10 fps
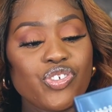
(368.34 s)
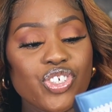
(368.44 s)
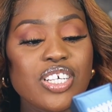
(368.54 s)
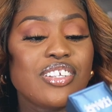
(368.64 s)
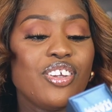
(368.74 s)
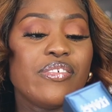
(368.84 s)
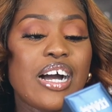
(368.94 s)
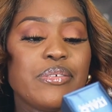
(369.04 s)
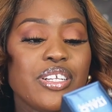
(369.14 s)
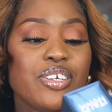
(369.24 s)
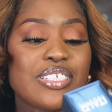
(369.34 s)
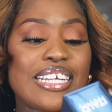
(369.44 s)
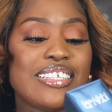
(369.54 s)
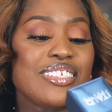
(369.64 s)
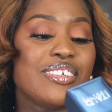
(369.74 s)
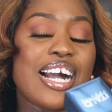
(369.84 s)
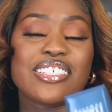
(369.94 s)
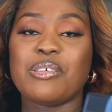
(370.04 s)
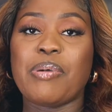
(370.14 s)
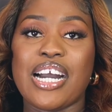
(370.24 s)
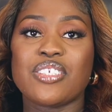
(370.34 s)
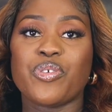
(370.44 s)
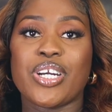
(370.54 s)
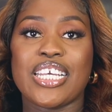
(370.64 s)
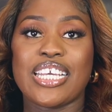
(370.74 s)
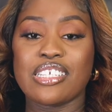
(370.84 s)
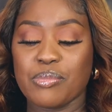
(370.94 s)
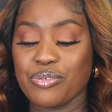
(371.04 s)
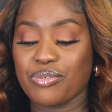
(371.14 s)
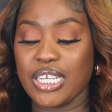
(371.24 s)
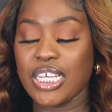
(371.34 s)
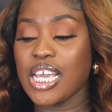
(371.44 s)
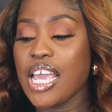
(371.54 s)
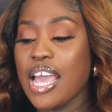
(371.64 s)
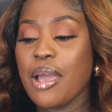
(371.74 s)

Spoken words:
just love how it looks. Like, this could actually pass for an engagement ring,